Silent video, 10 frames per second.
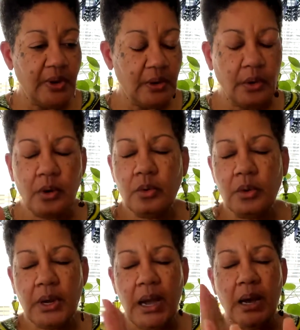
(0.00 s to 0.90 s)
oh
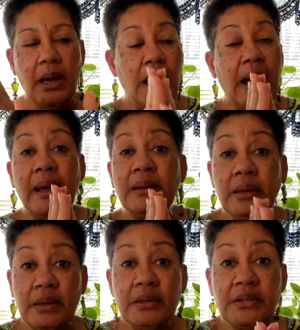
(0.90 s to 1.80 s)
God, I
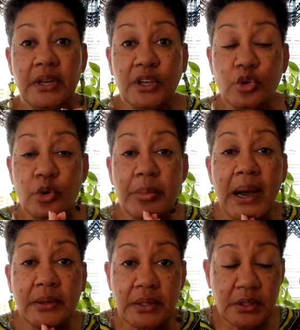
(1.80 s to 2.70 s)
need to tell you
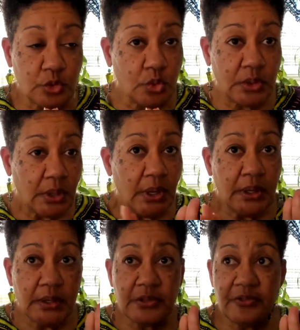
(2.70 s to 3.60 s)
about this one.
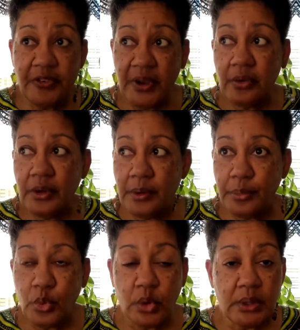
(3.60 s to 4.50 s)
It's very
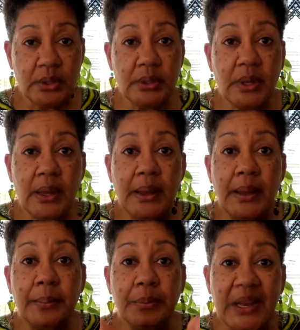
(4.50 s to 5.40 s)
important.
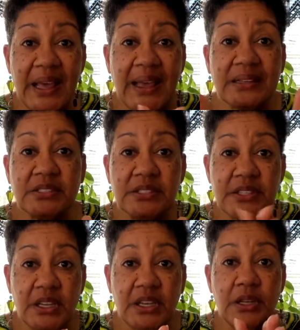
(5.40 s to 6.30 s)
Black
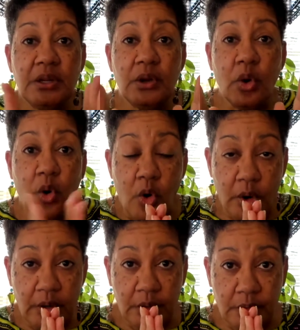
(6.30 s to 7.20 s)
seed
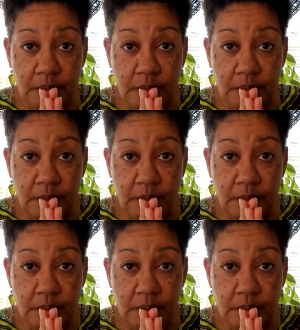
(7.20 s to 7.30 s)
oil.